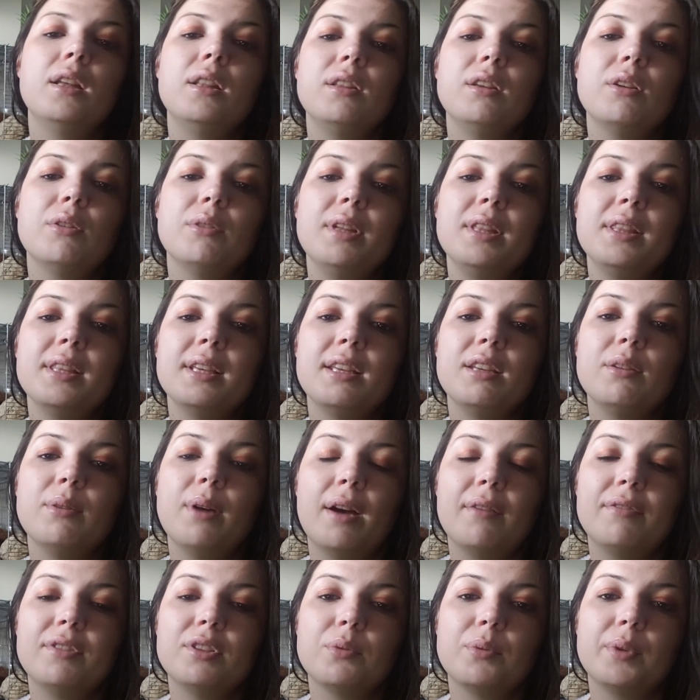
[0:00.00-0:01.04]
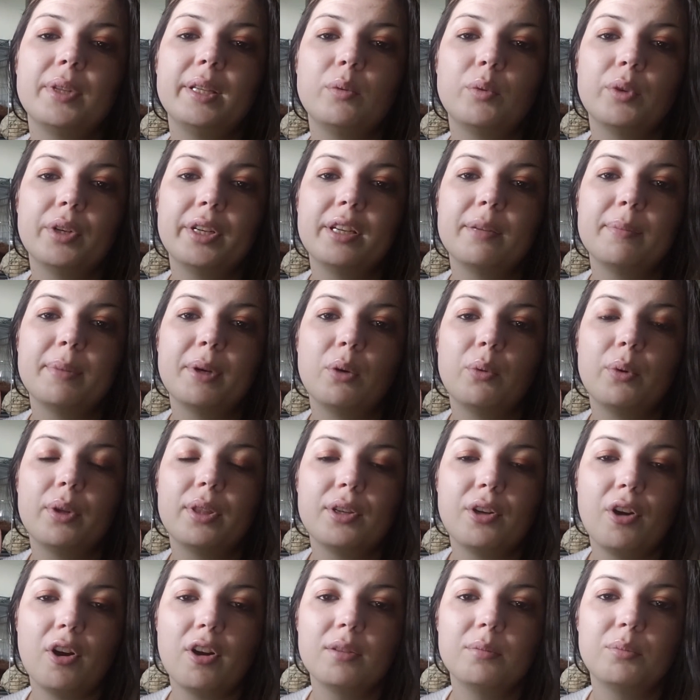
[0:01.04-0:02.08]
The only thing you have to really worry about with
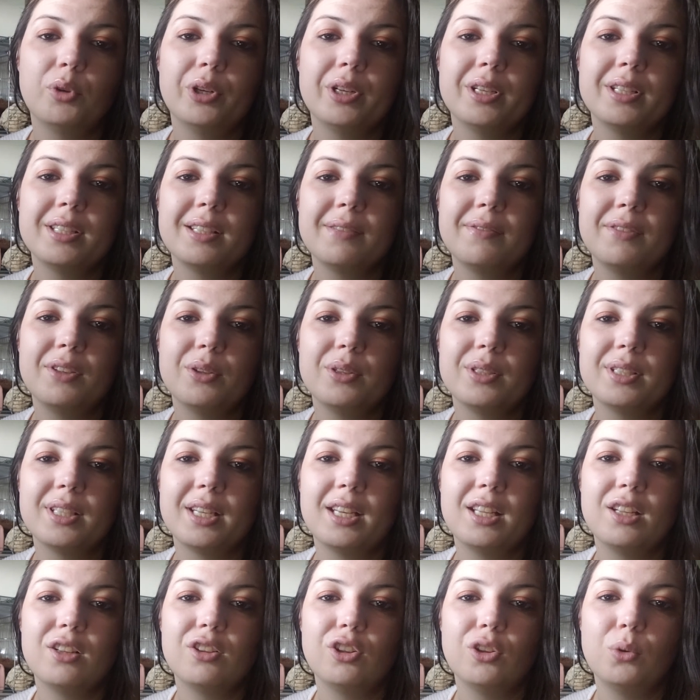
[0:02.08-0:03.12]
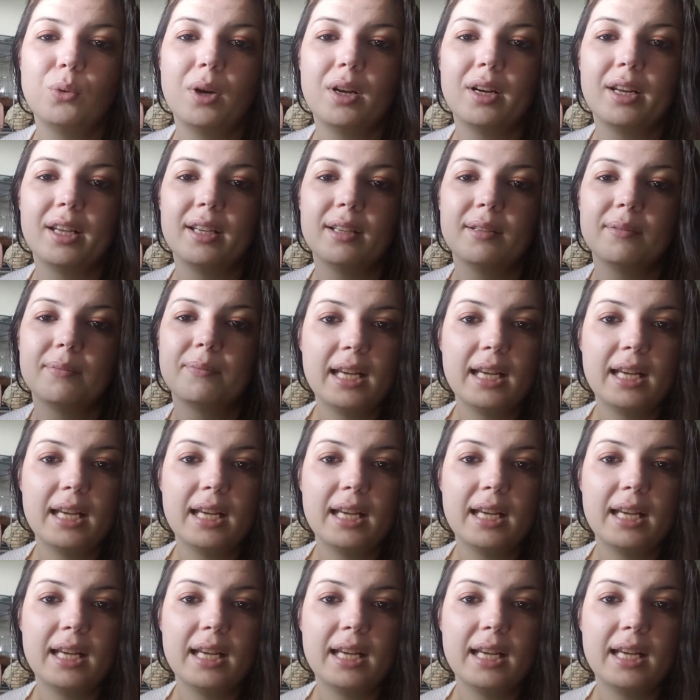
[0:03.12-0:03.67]
cardboard is if there is any glue on it,